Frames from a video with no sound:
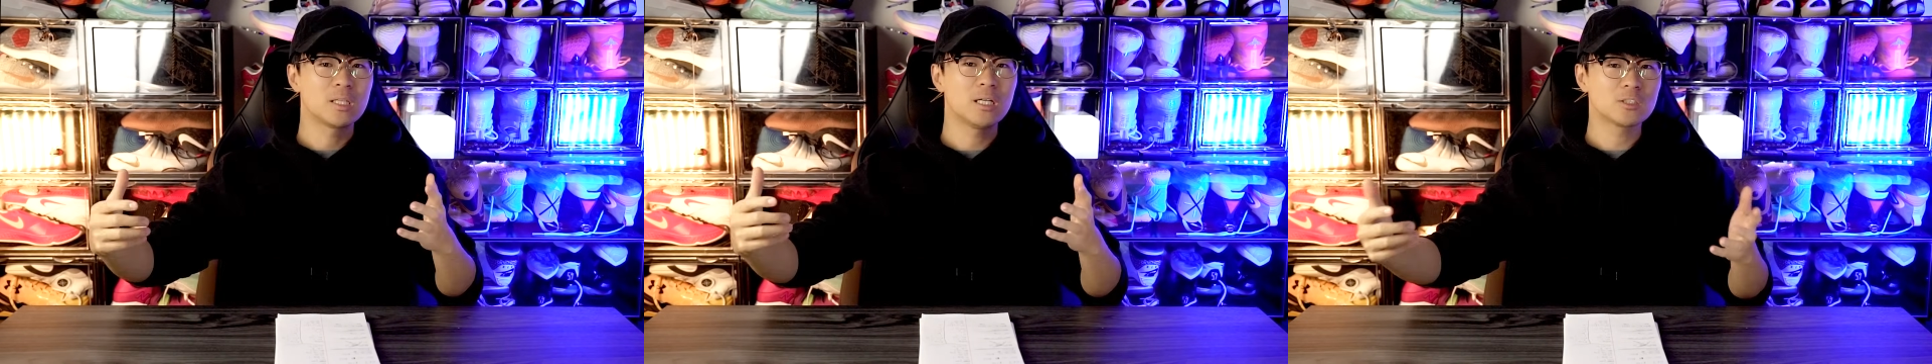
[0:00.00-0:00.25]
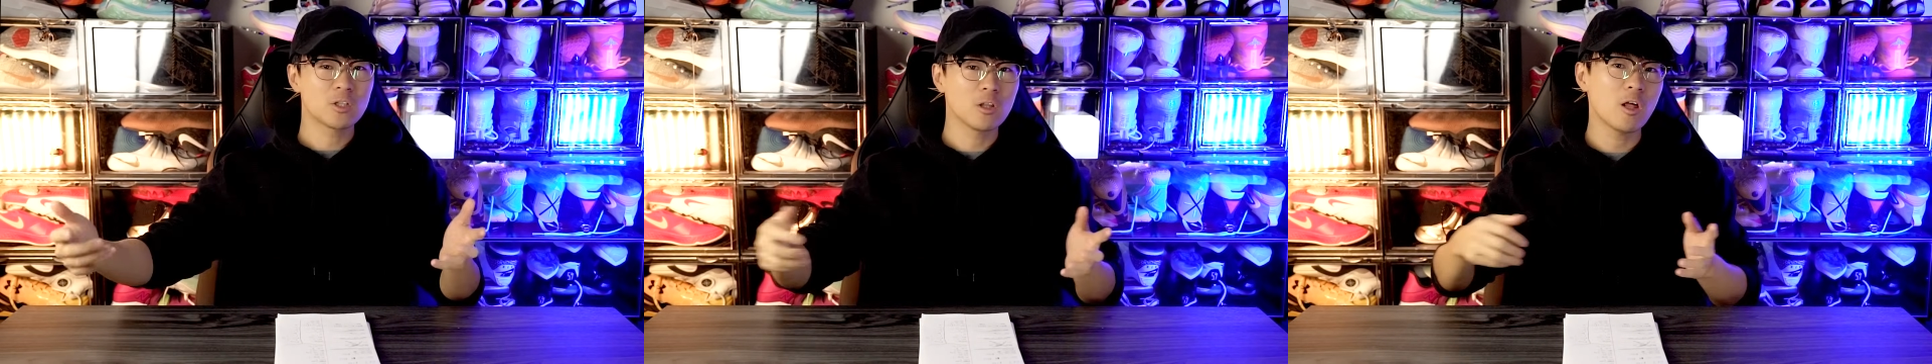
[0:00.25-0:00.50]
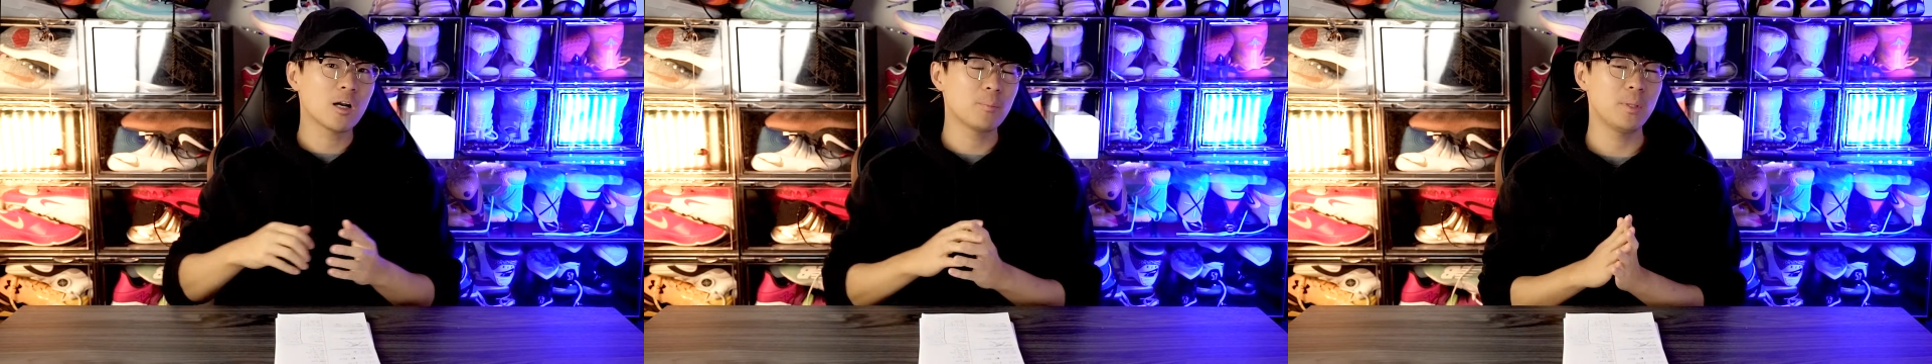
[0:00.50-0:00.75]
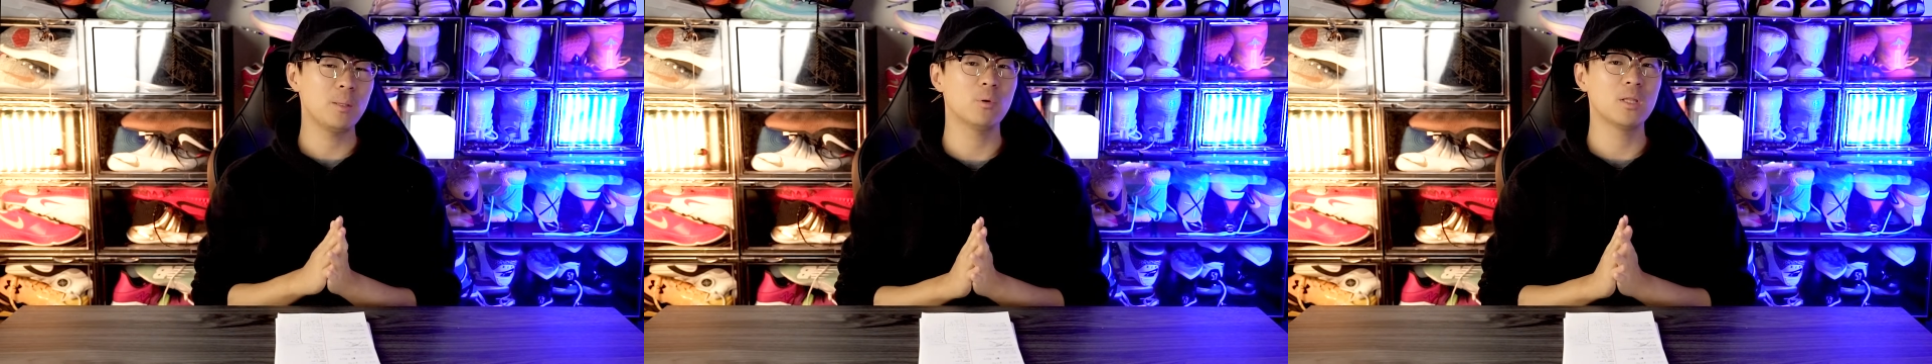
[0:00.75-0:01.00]
There's a lot
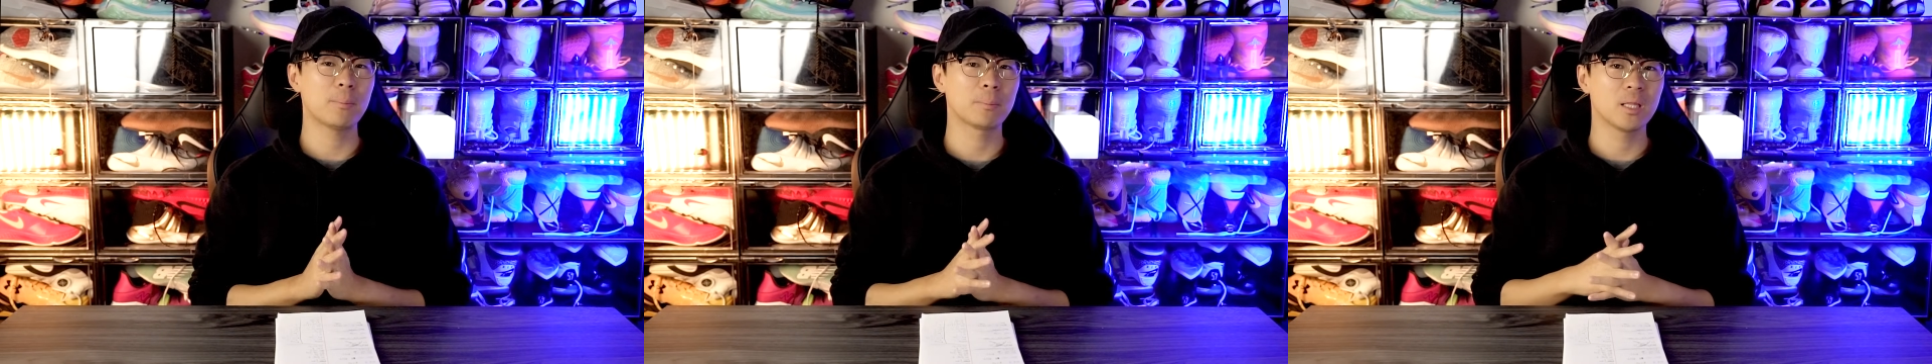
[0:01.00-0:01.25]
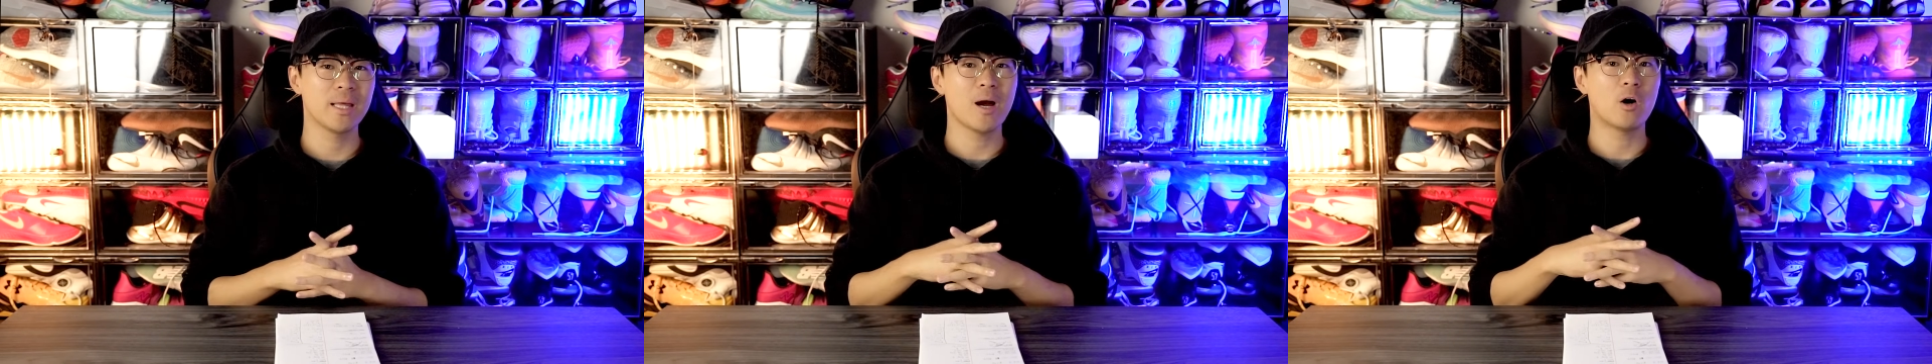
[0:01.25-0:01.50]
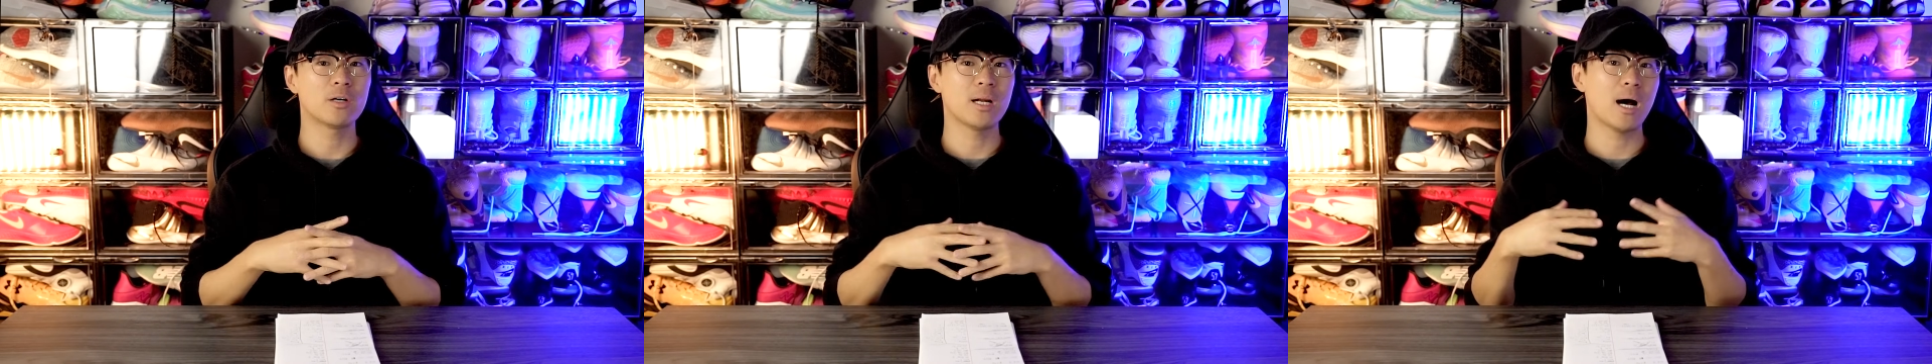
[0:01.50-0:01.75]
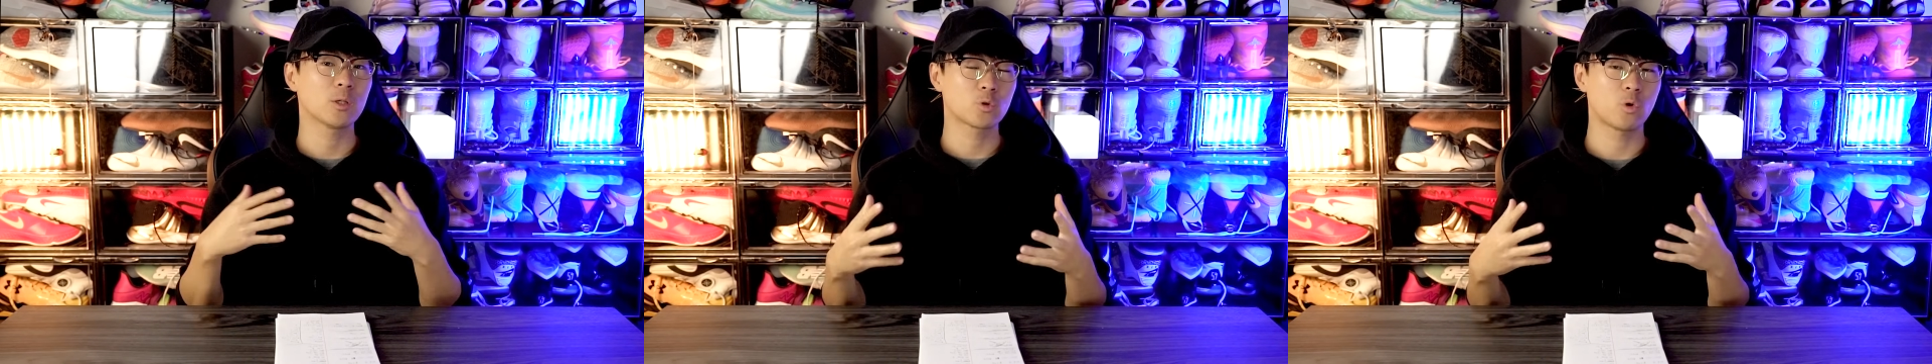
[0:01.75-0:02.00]
of people that play on an
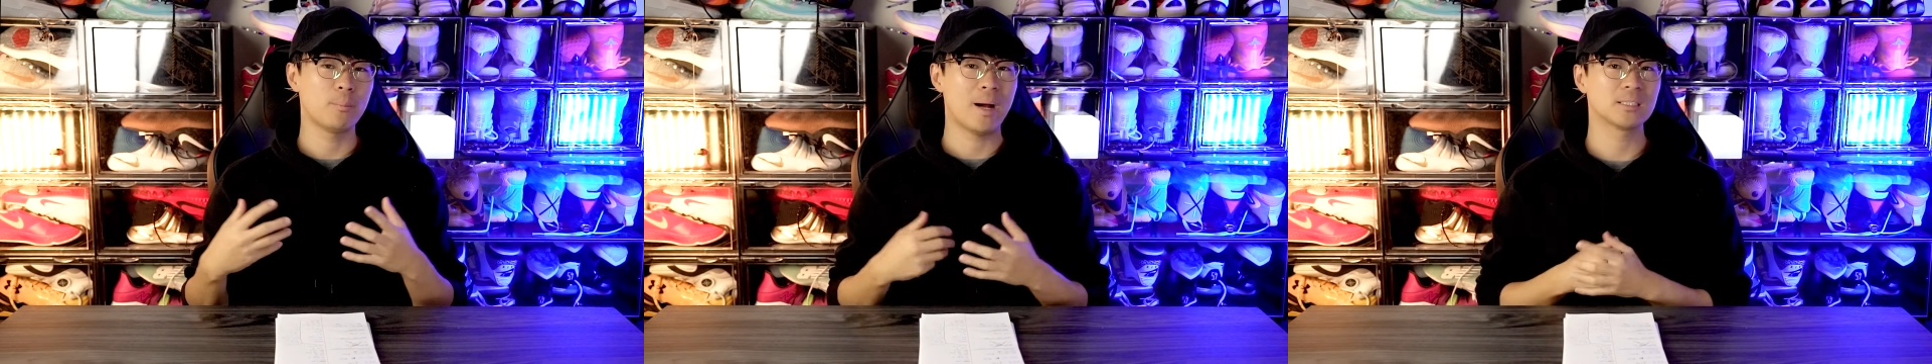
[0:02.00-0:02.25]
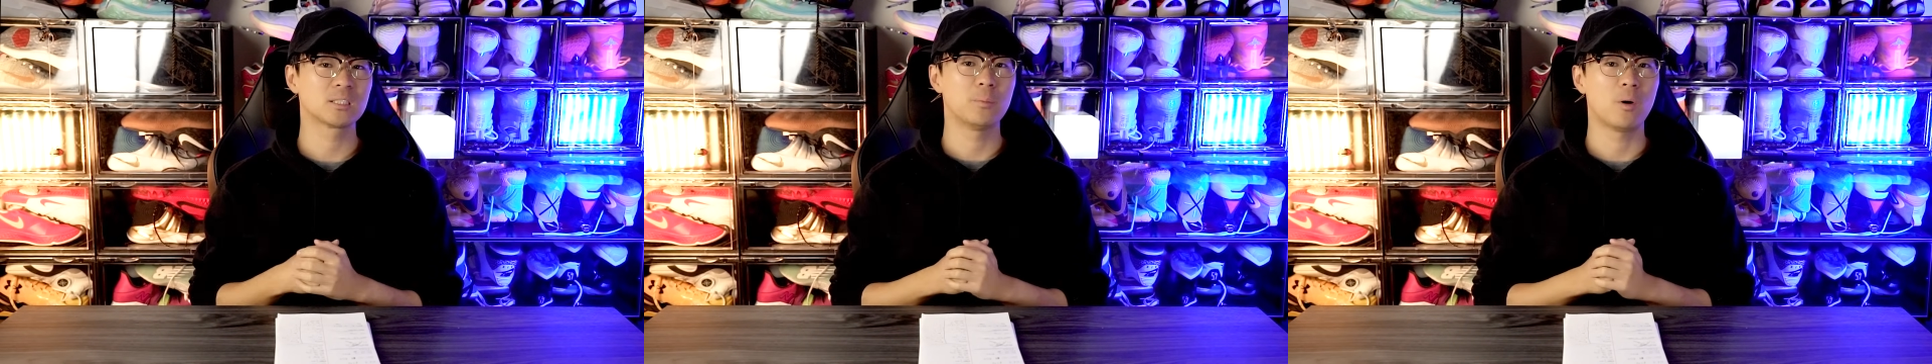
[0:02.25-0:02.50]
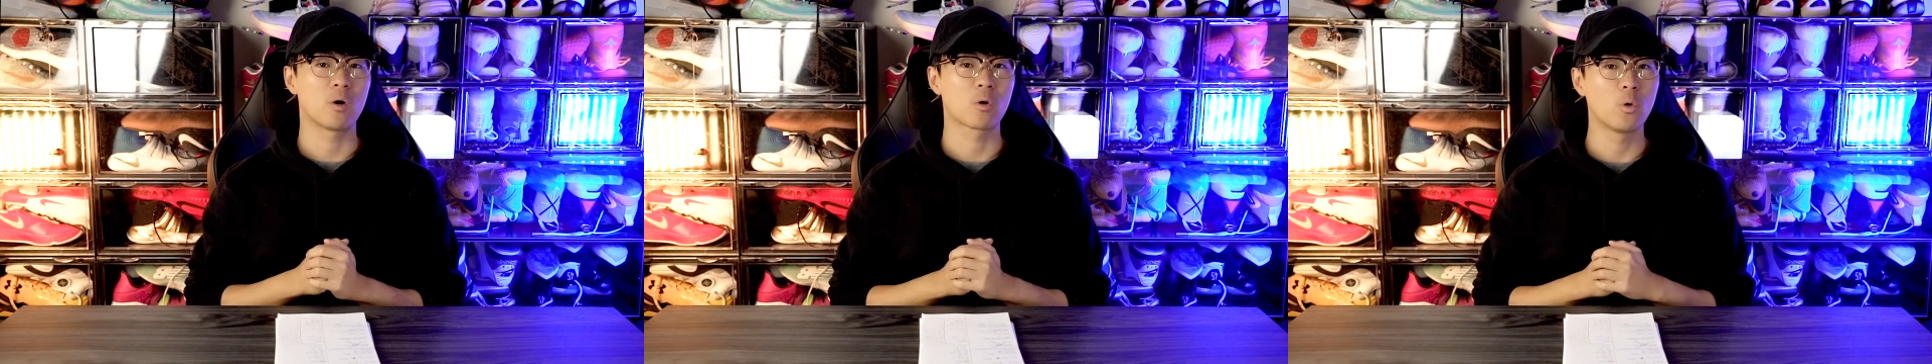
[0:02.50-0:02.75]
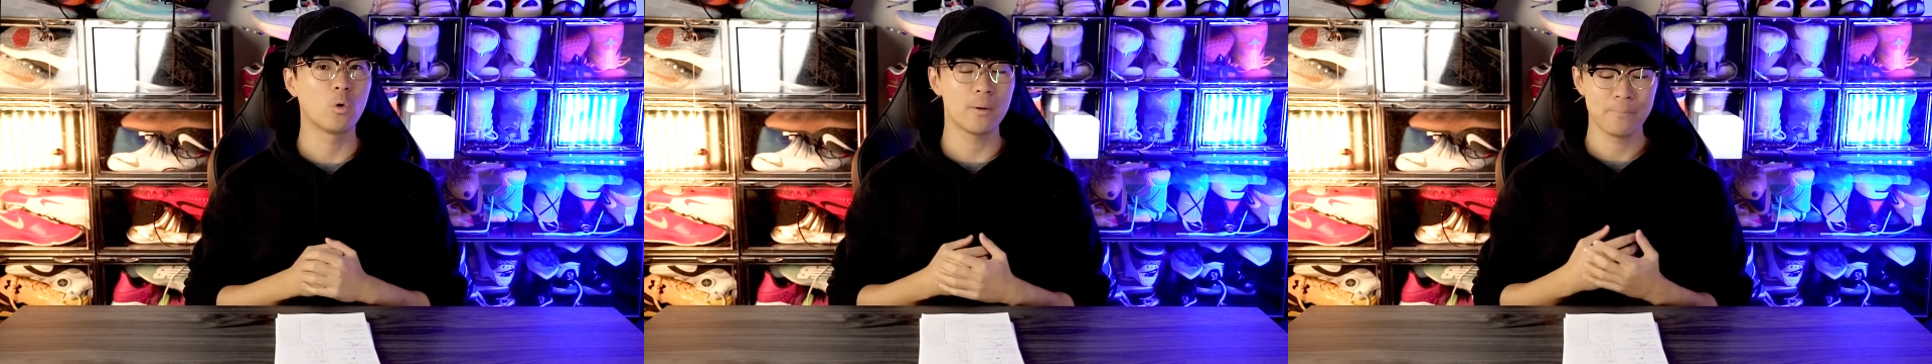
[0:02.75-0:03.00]
outdoor basketball
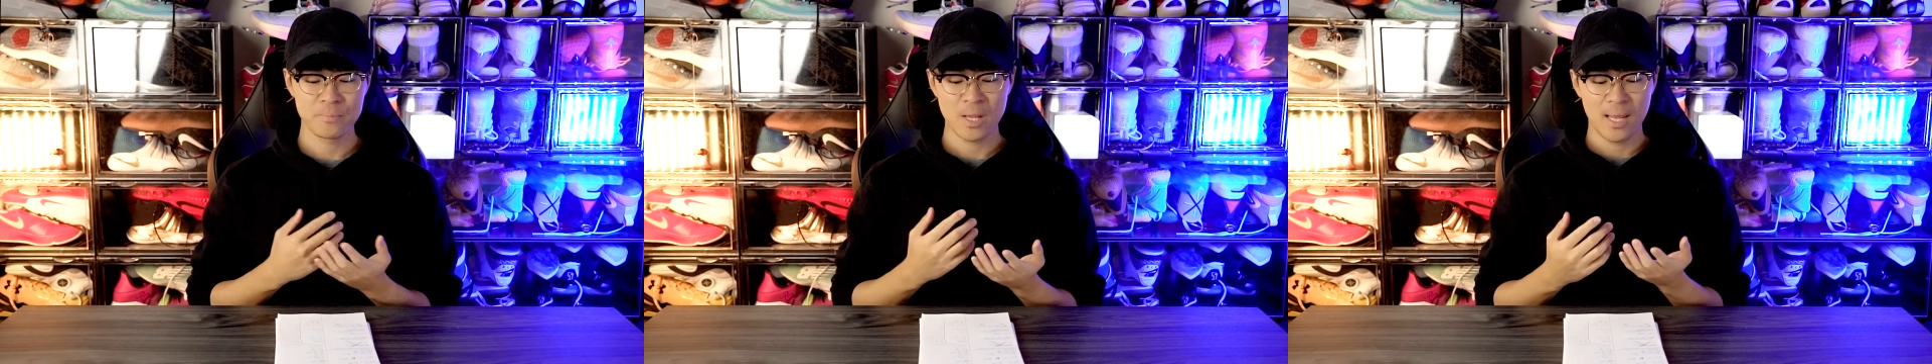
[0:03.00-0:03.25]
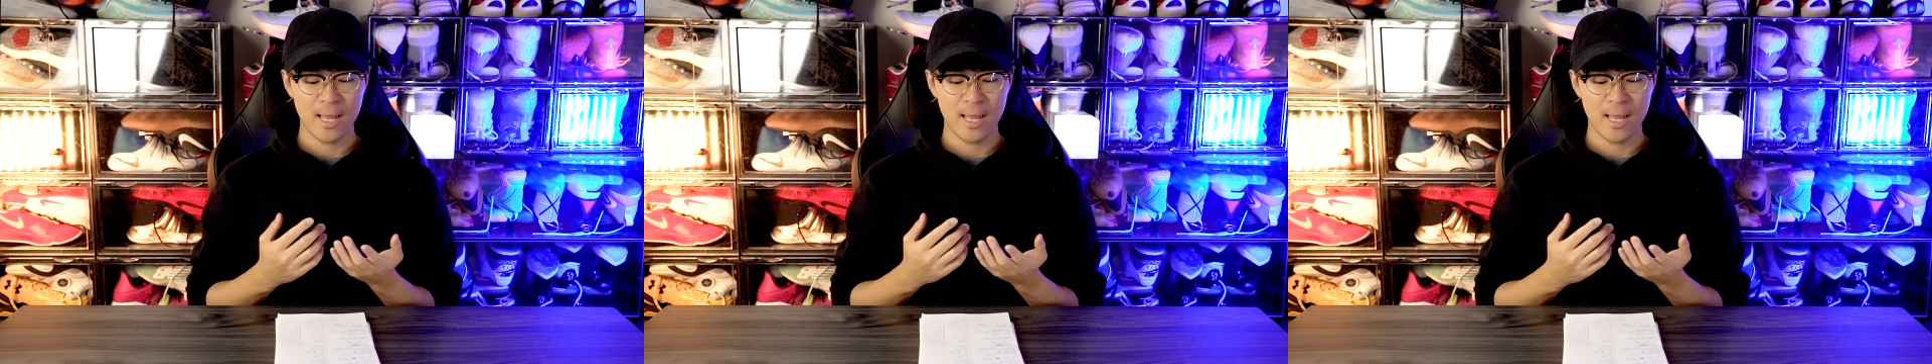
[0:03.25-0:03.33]
court,